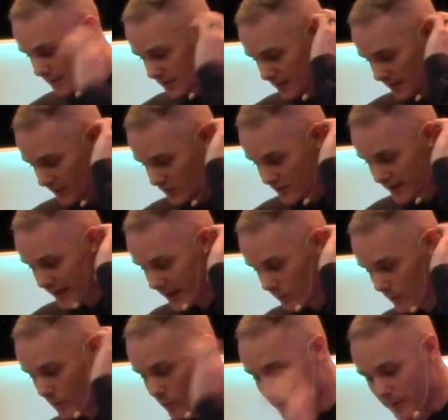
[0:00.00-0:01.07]
Instead,
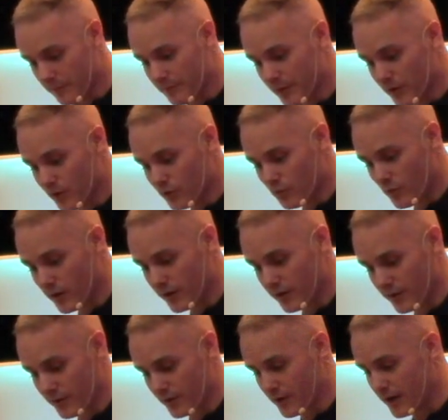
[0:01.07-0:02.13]
we want to build one
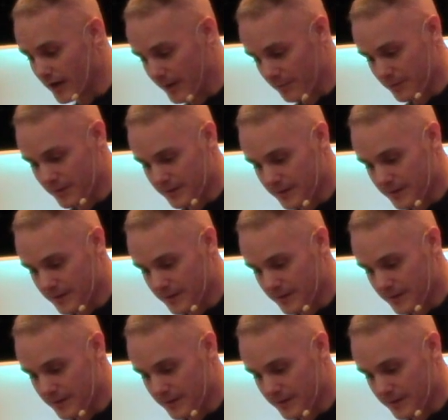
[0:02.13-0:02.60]
another up.